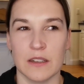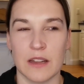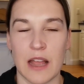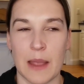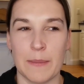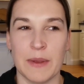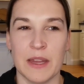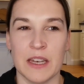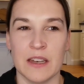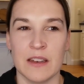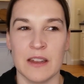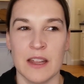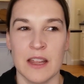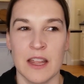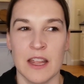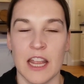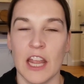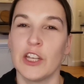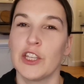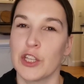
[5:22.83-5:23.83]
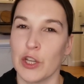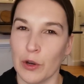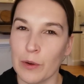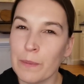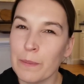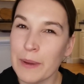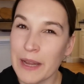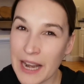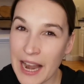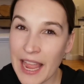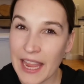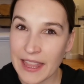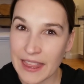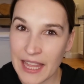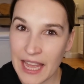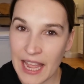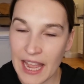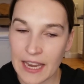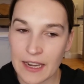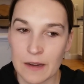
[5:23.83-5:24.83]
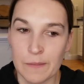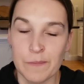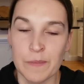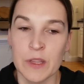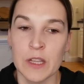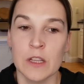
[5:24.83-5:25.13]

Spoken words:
I mean, it shouldn't be like that.